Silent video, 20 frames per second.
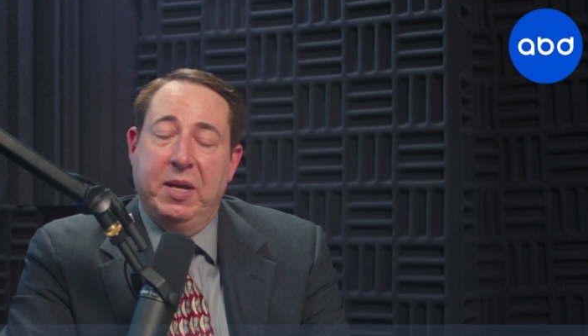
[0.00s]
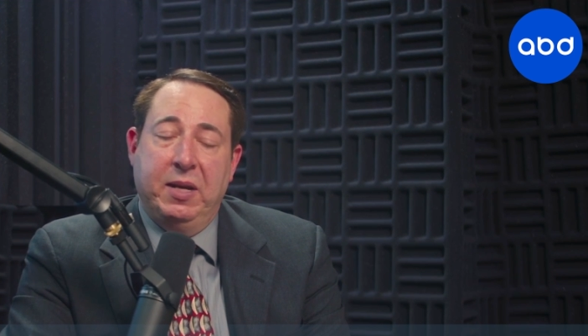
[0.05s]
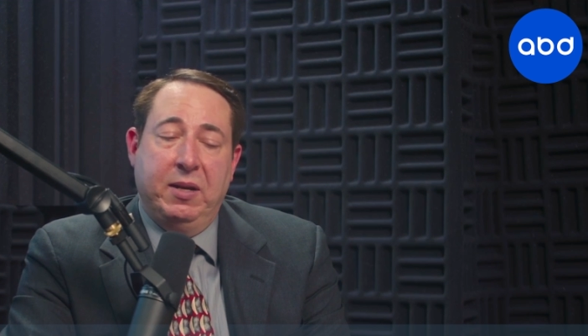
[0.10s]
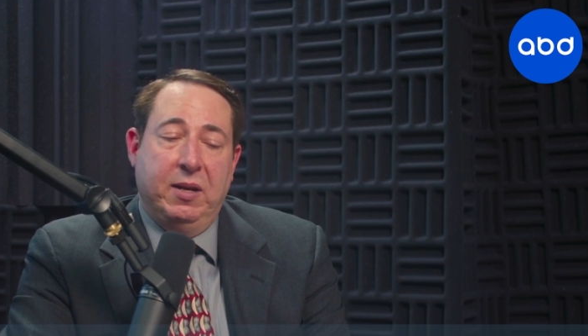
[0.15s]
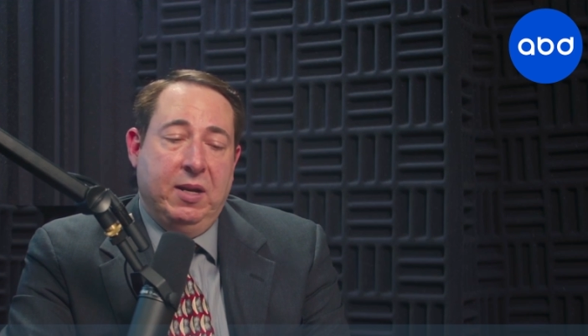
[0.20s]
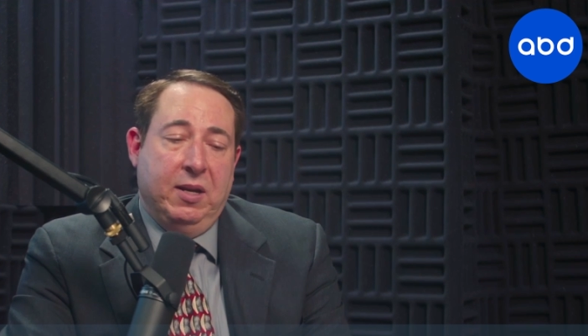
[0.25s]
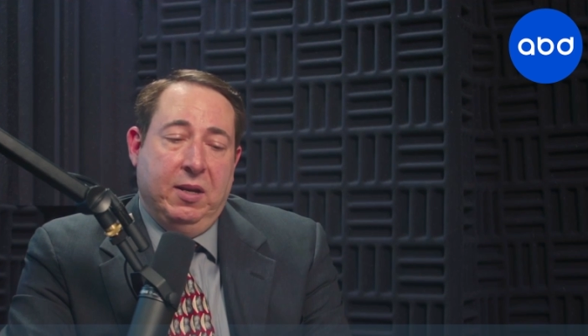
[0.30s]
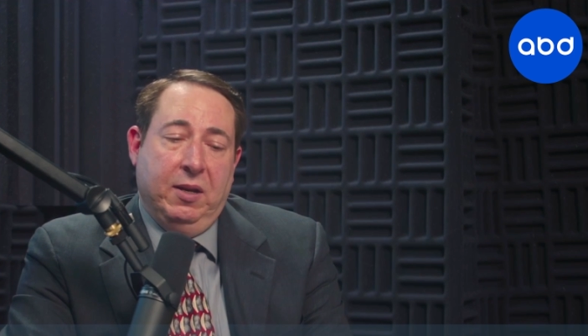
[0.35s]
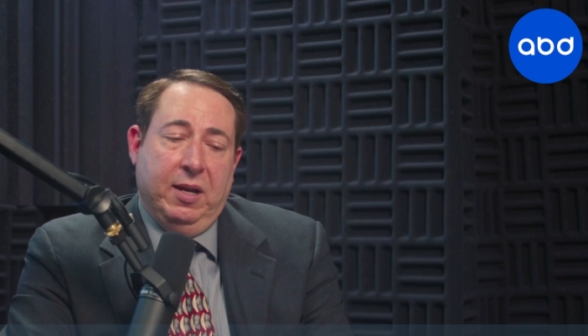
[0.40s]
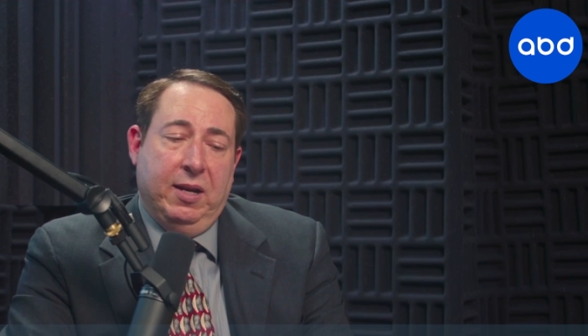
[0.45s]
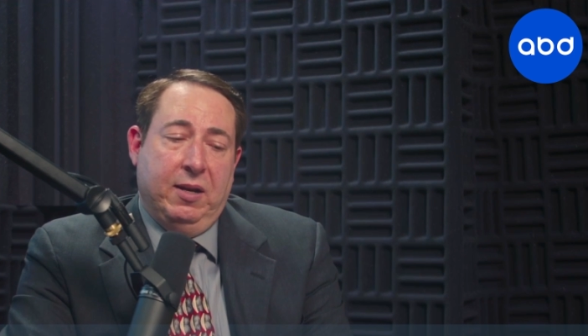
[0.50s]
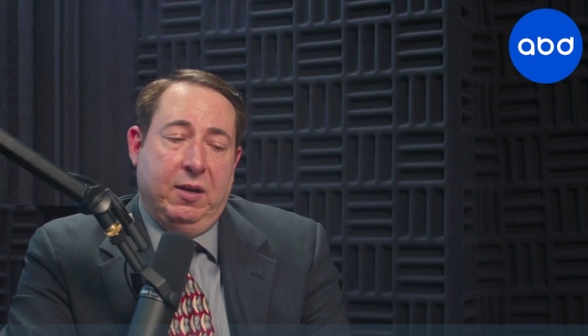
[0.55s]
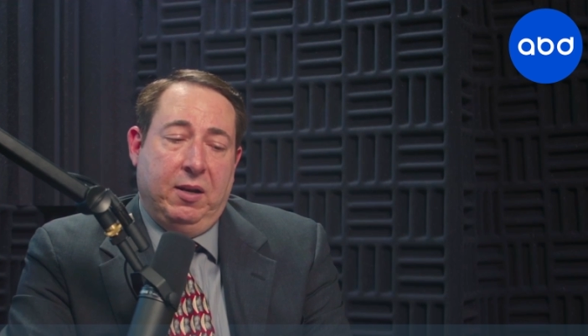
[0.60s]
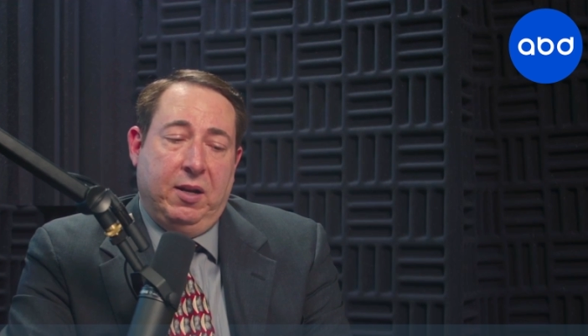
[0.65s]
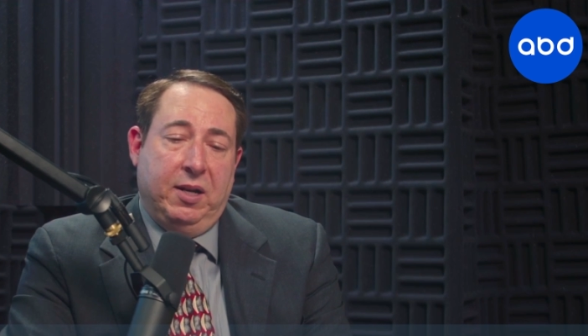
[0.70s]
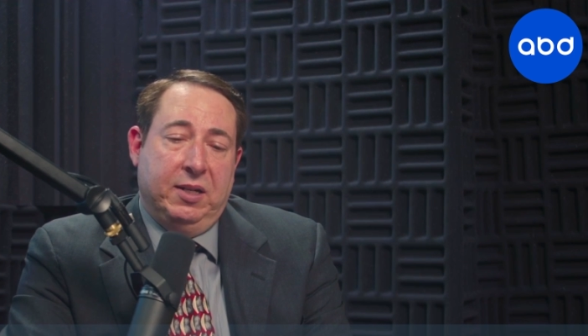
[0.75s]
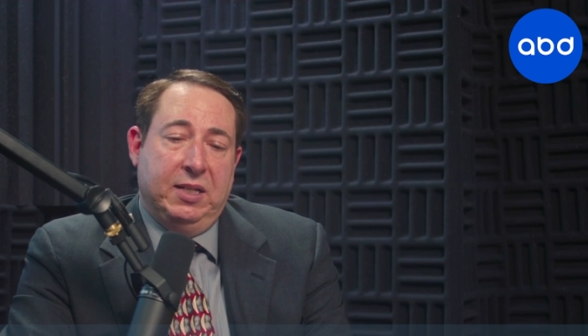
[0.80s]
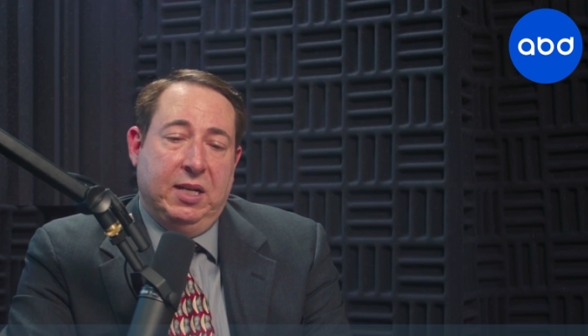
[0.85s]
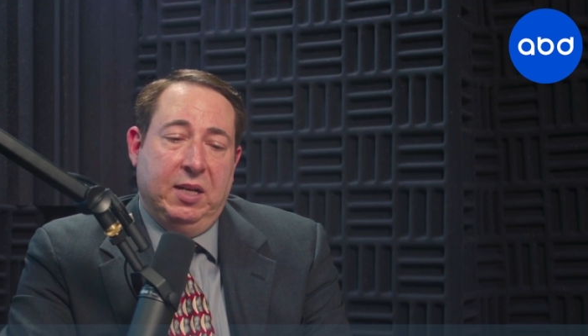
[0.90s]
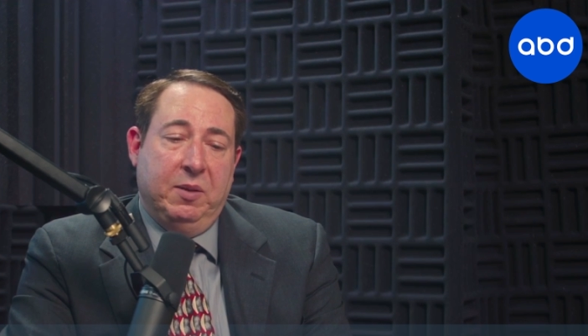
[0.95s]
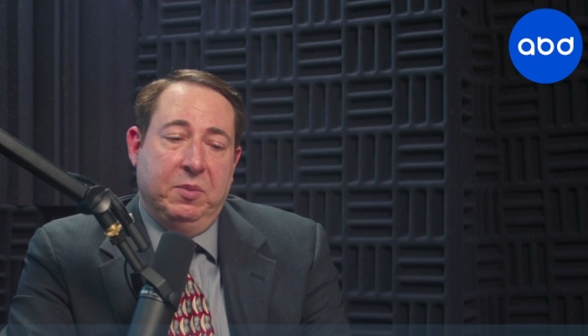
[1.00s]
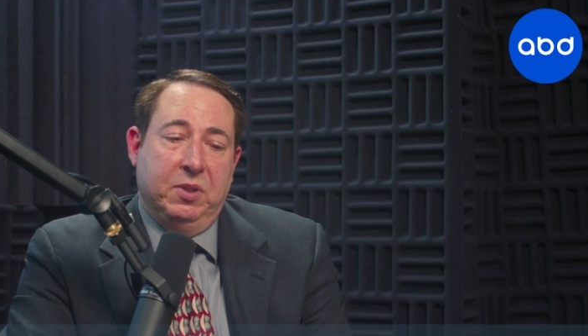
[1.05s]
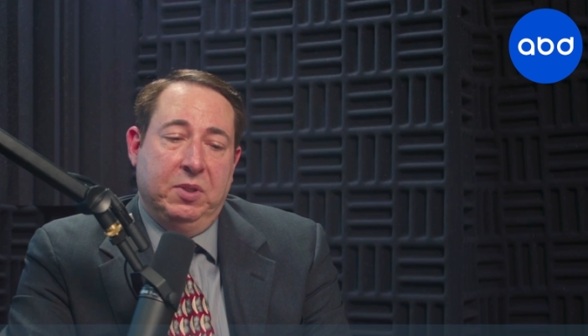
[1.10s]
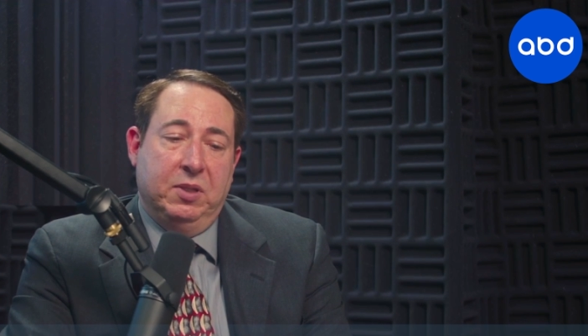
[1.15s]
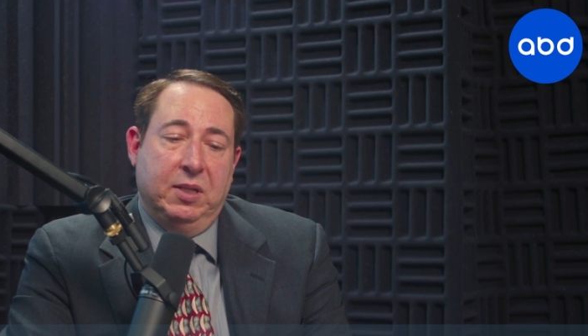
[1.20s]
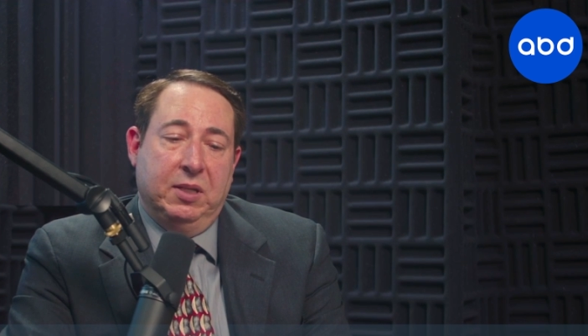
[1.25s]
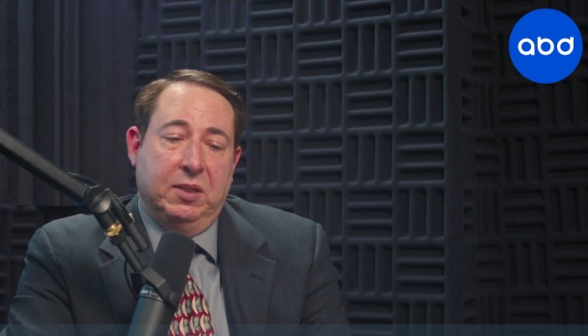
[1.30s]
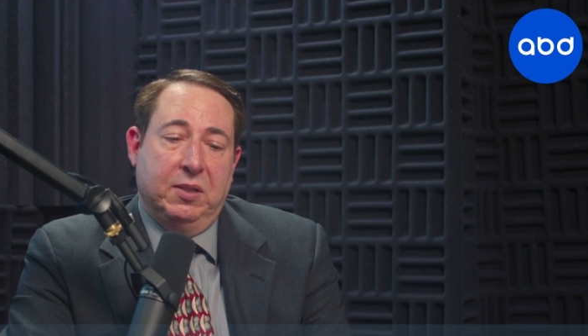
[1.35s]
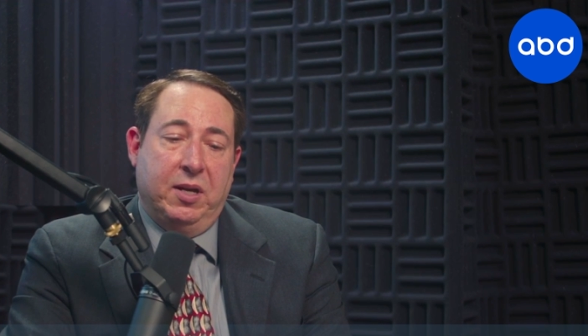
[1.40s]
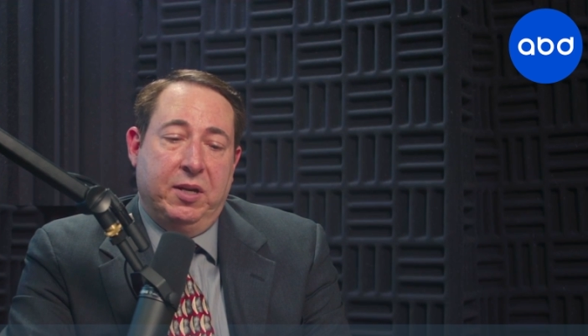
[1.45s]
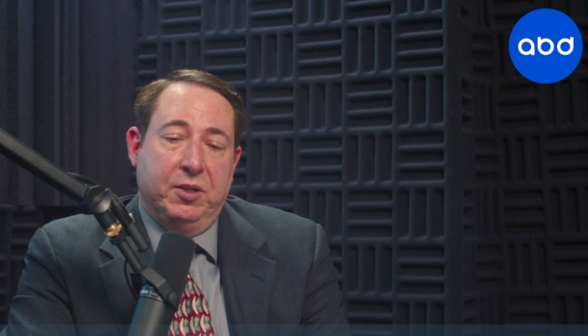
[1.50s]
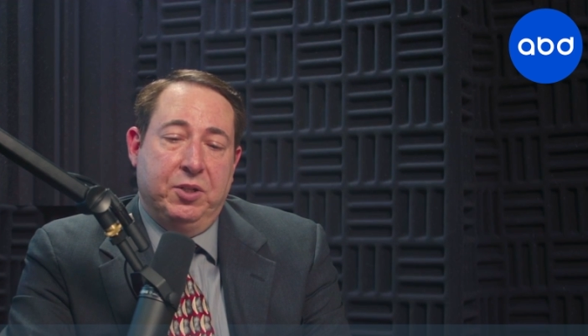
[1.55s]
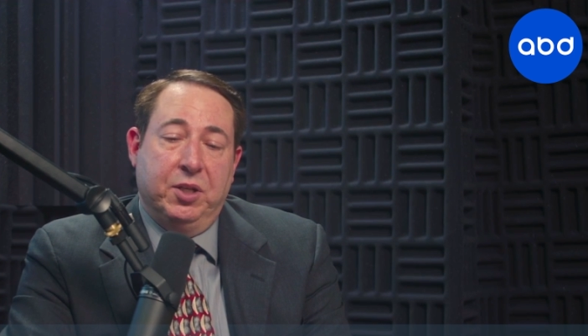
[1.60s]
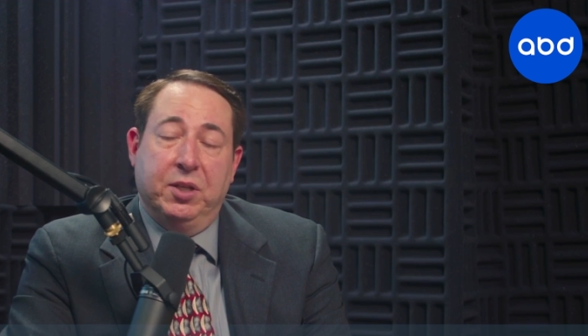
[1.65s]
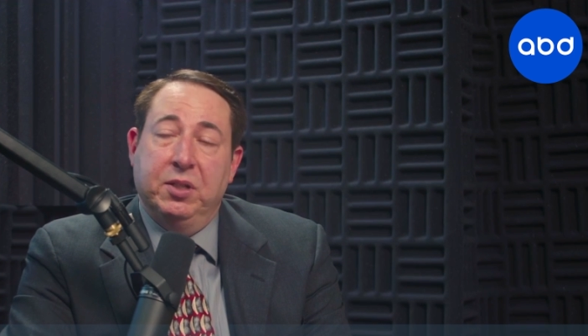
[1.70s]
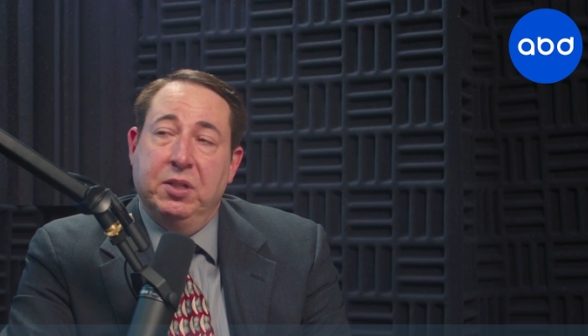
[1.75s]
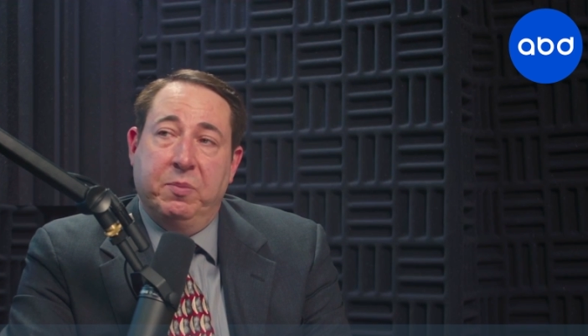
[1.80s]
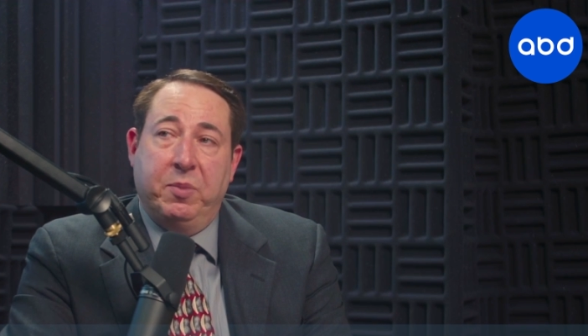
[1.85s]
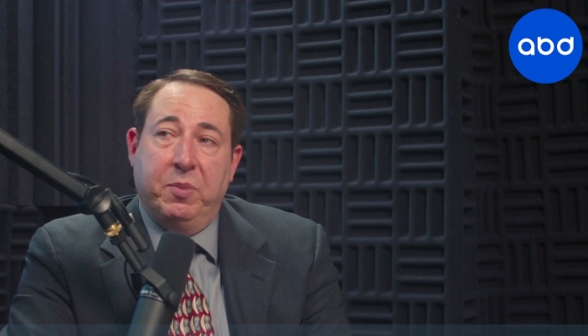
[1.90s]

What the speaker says: And a lot of times it's not just the